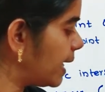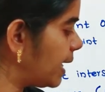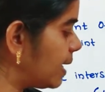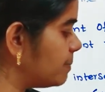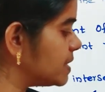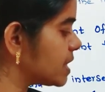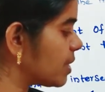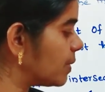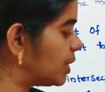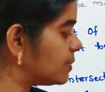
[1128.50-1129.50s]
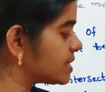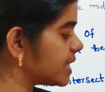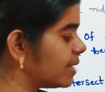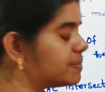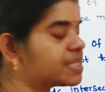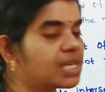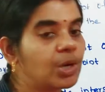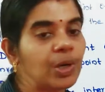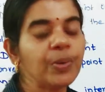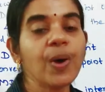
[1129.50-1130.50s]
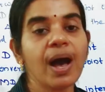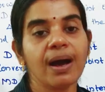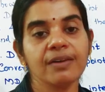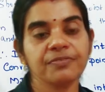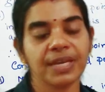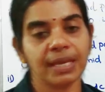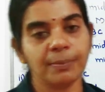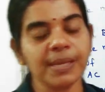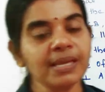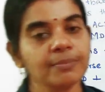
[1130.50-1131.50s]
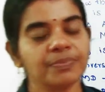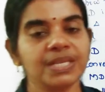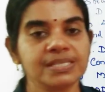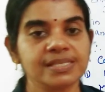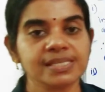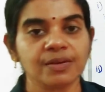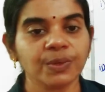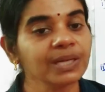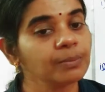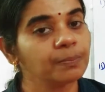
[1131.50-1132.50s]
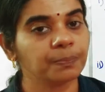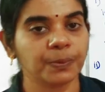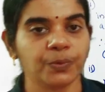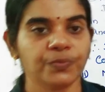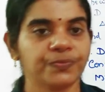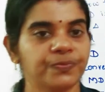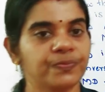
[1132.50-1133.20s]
AM is equal to CM is equal to half EB. This is our proof.